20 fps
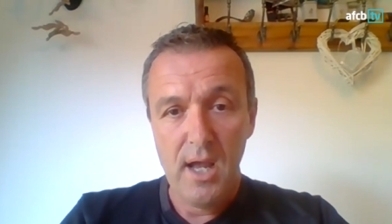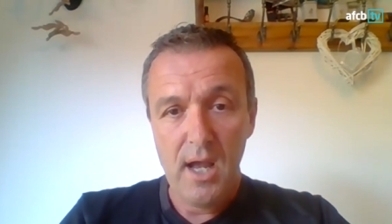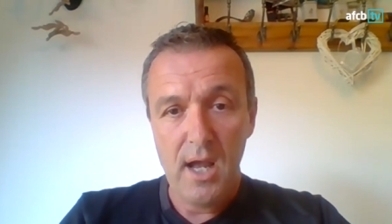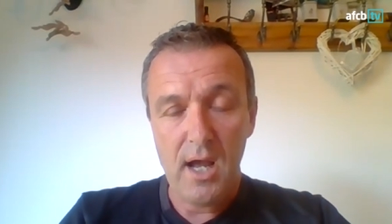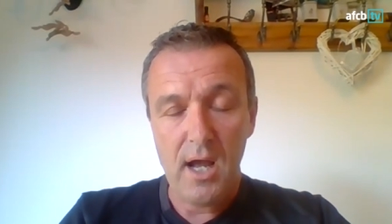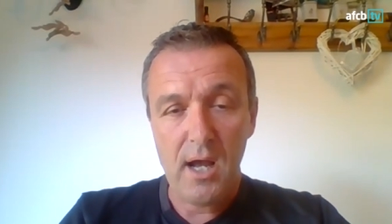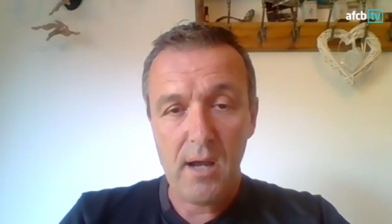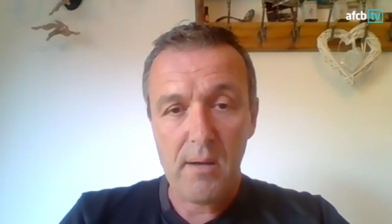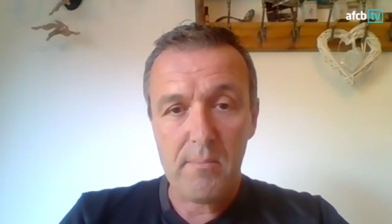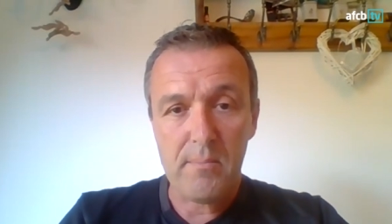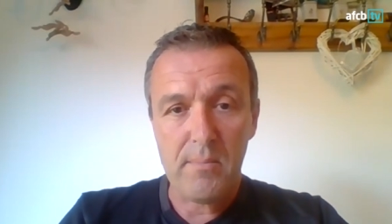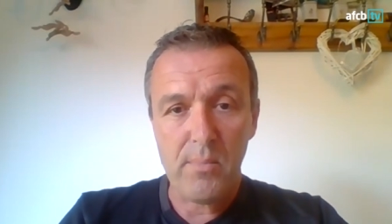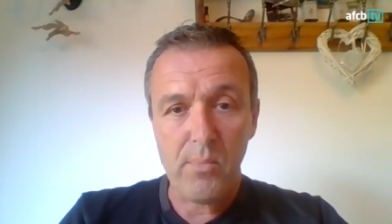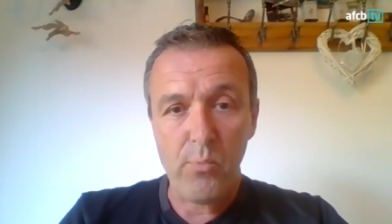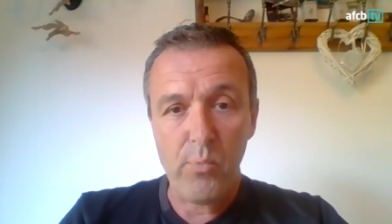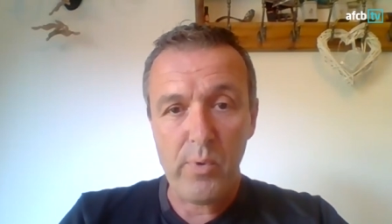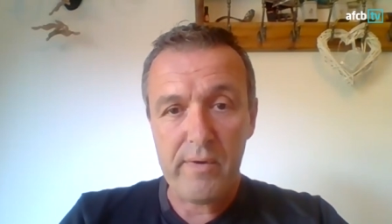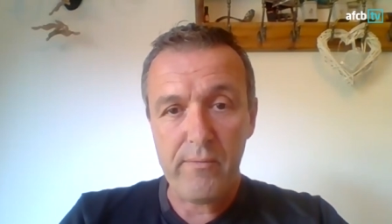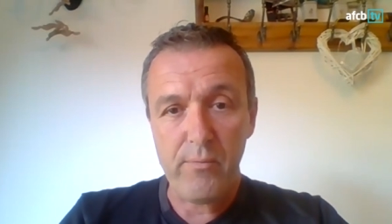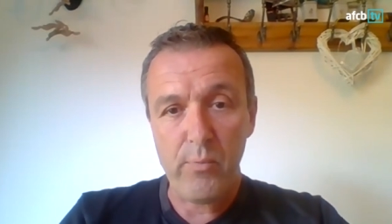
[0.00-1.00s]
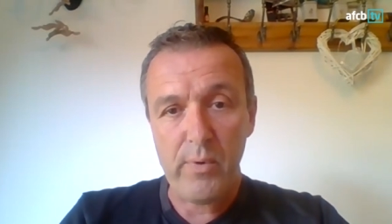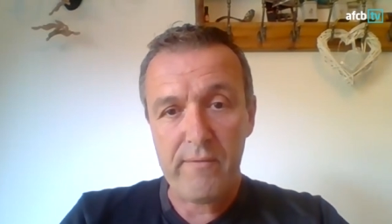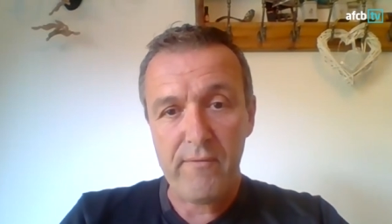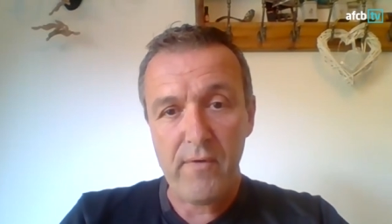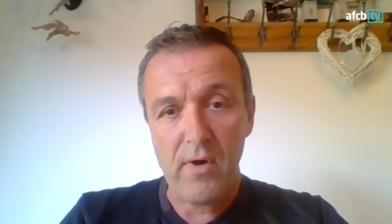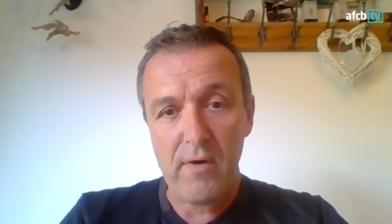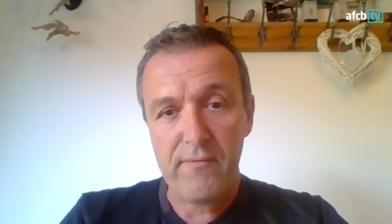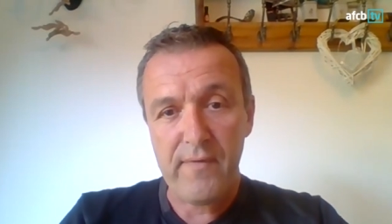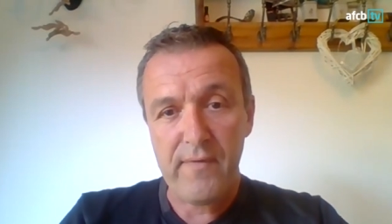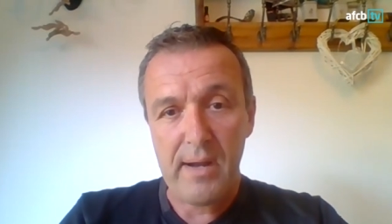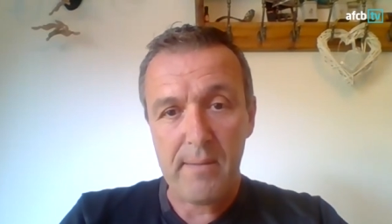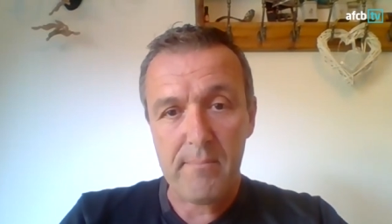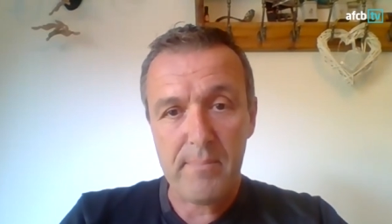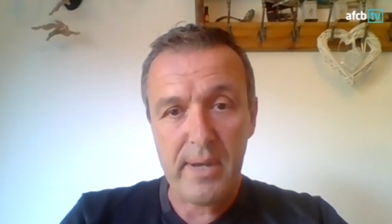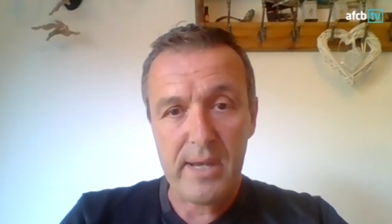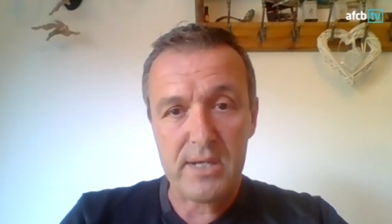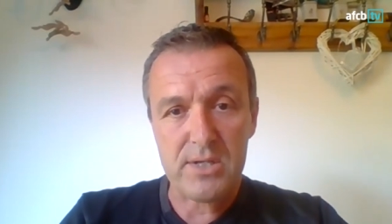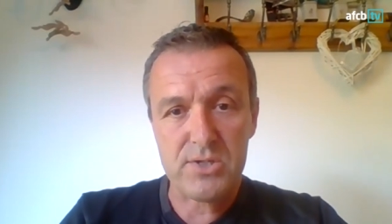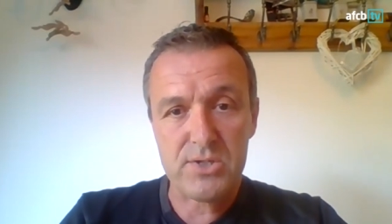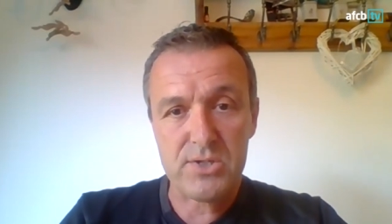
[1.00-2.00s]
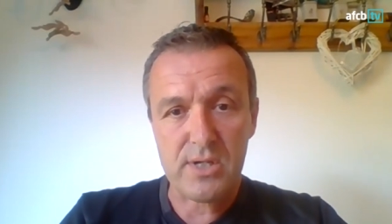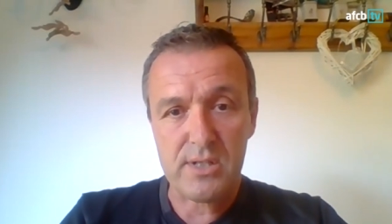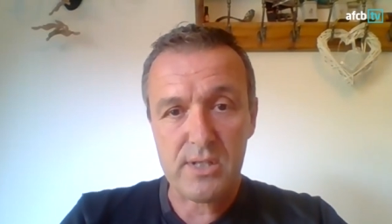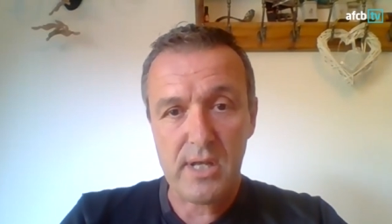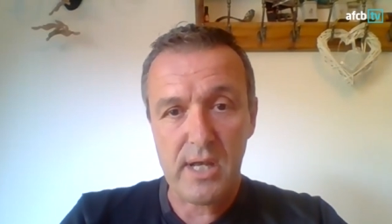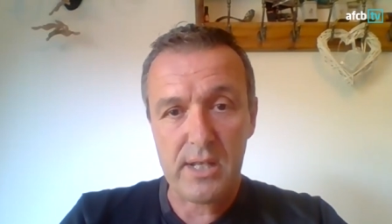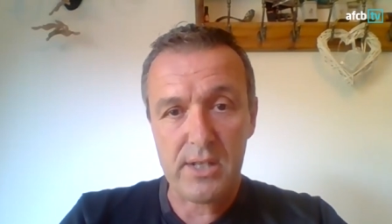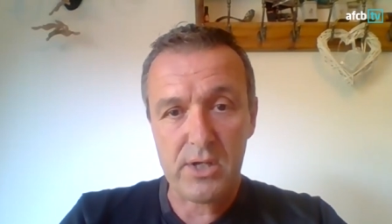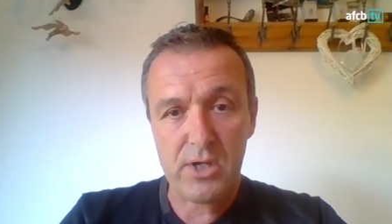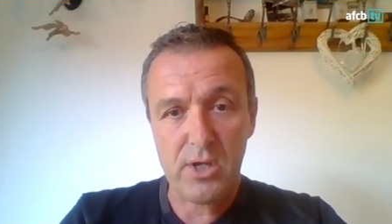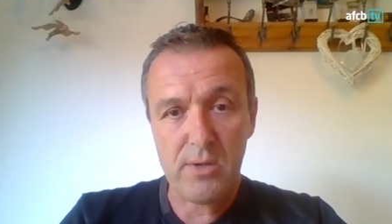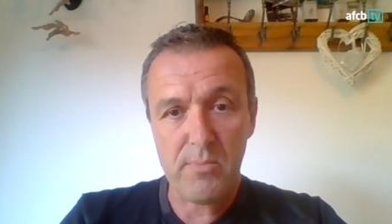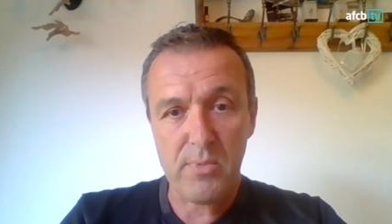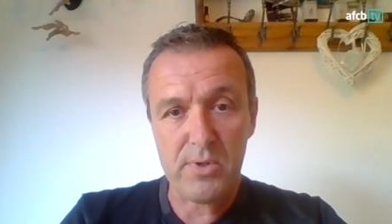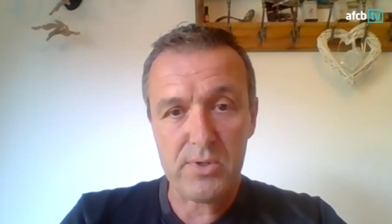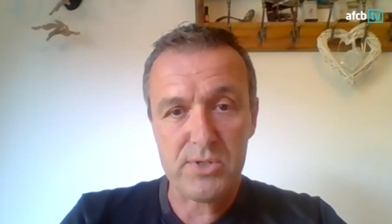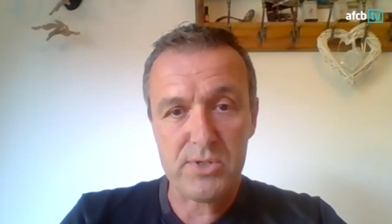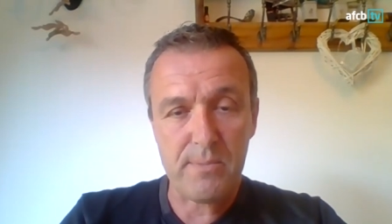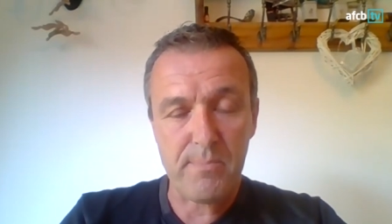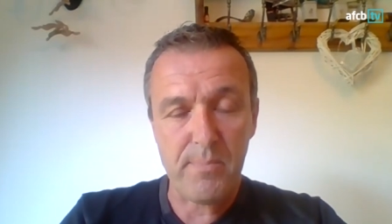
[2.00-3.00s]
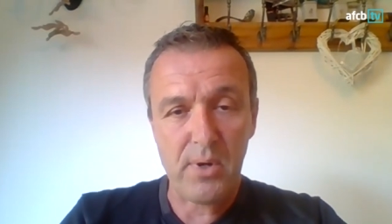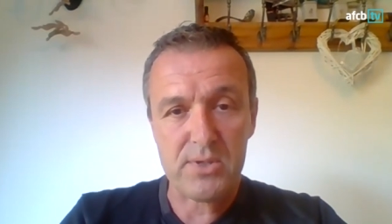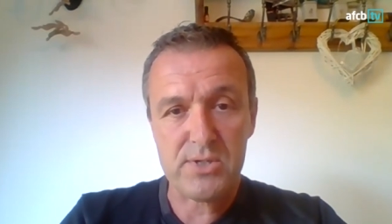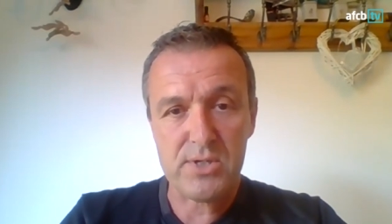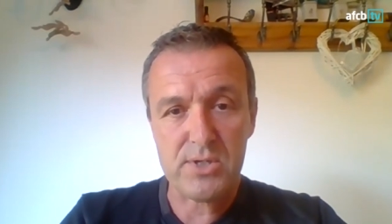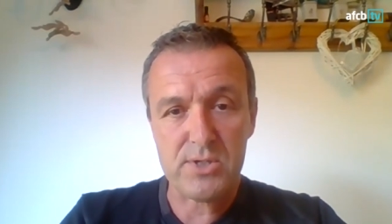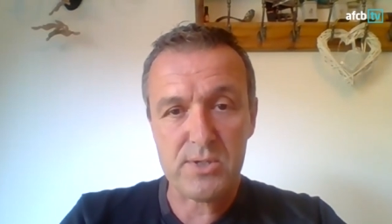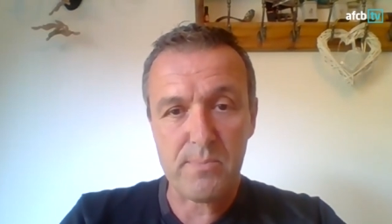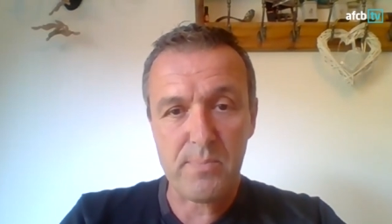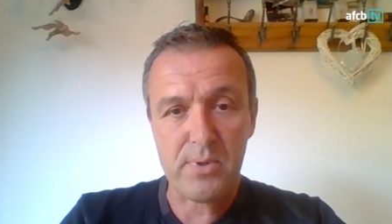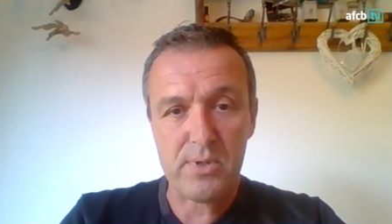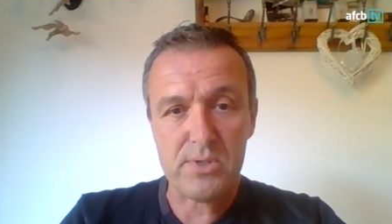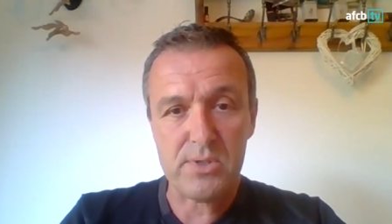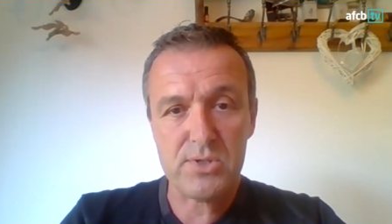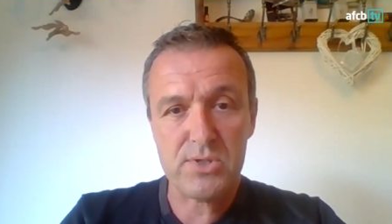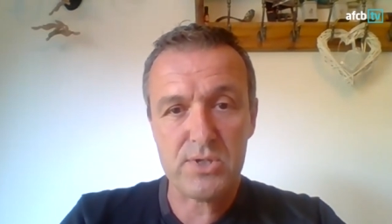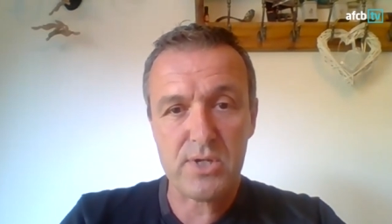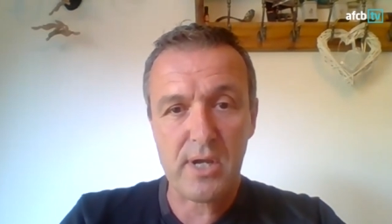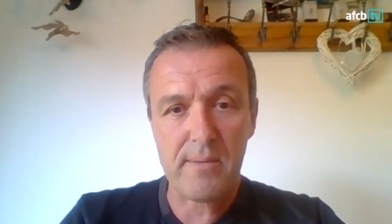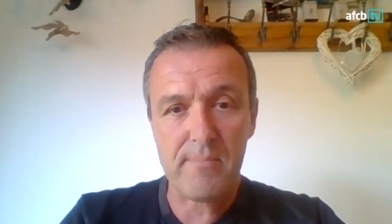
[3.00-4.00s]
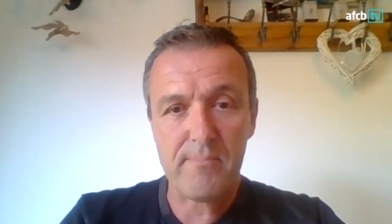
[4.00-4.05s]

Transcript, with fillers: with our fan base and the community participants.